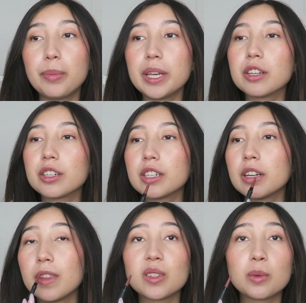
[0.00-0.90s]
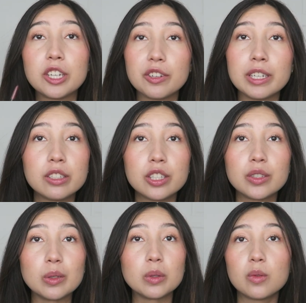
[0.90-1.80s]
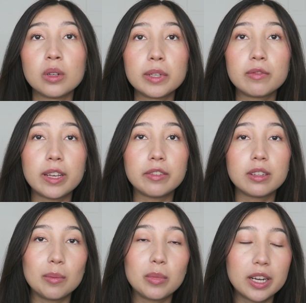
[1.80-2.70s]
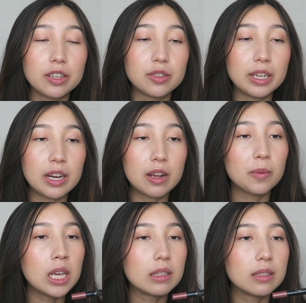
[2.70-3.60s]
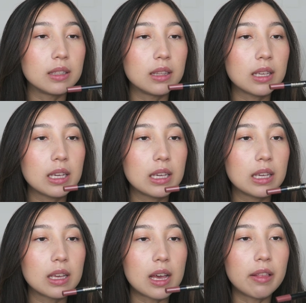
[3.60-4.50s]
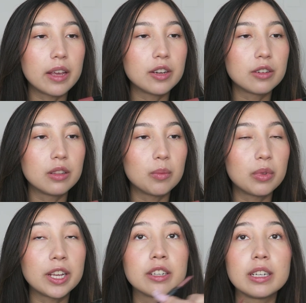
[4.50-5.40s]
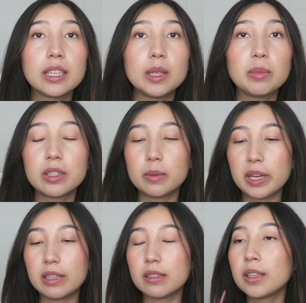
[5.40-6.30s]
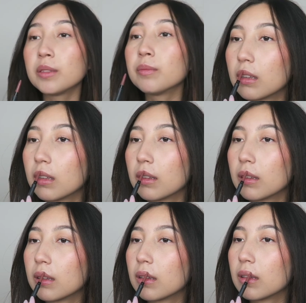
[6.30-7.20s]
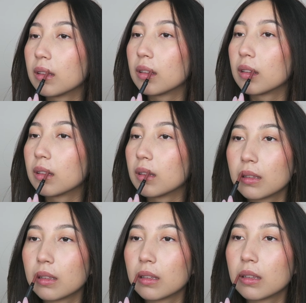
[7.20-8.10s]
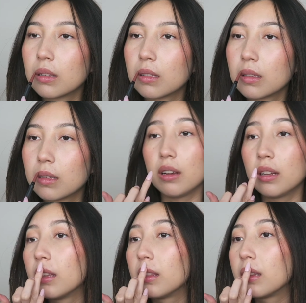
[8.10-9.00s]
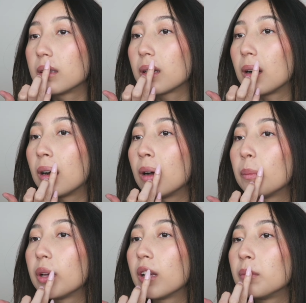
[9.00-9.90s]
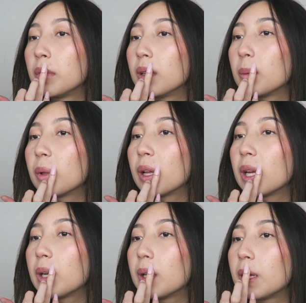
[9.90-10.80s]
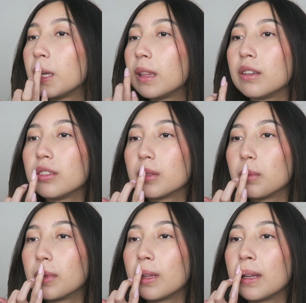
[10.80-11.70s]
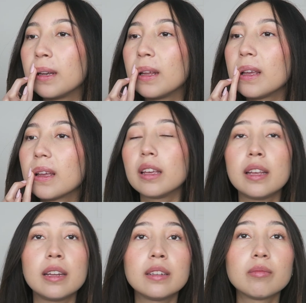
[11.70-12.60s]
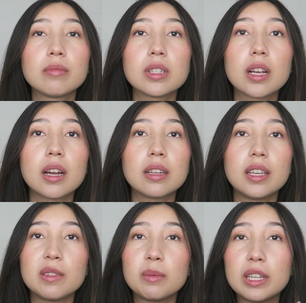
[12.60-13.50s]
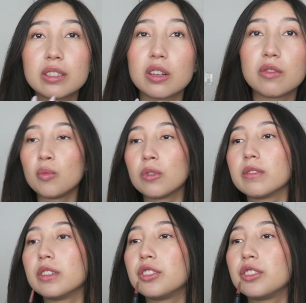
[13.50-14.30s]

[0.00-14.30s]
bigger. That's what you're into. It's one of my favorite lip liners right now. It's the LA Girl lip liner in Keep It Spicy. Really all I like to do is just put it on the top of my lip line and then just blend it in to kind of give myself more of a